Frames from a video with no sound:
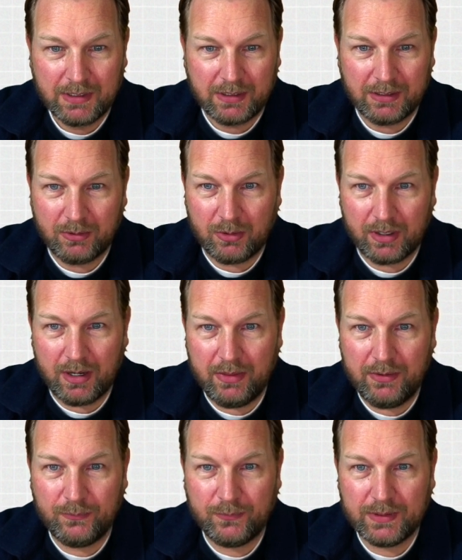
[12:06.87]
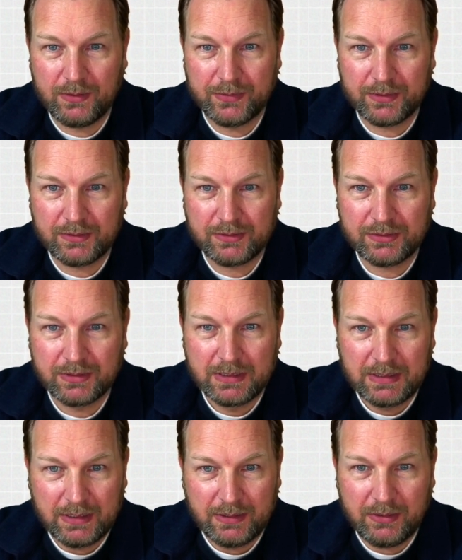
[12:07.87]
Or other filters,
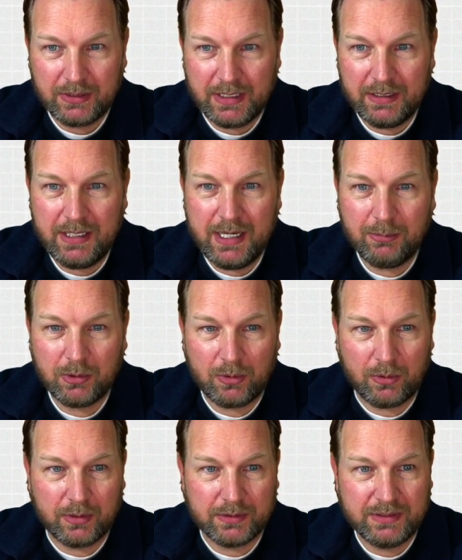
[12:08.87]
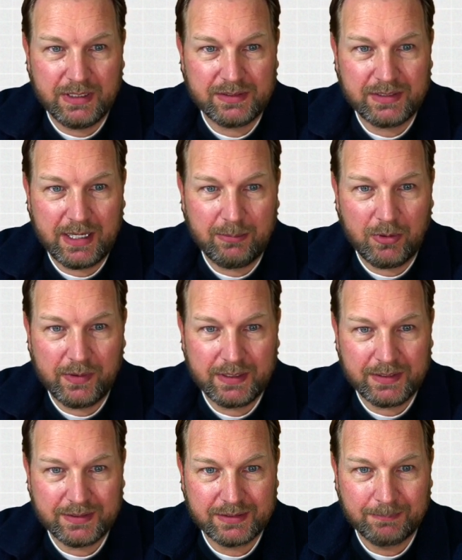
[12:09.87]
you can enable or disable
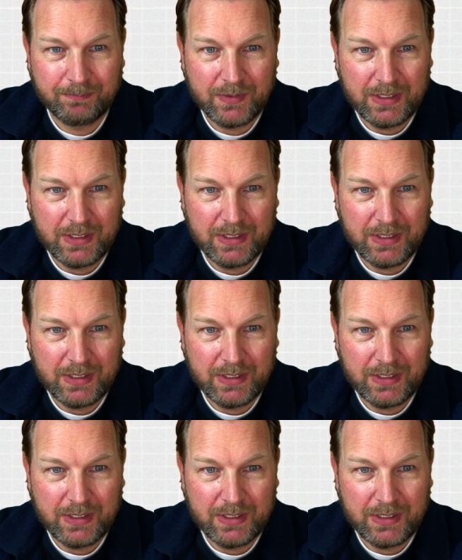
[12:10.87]
this.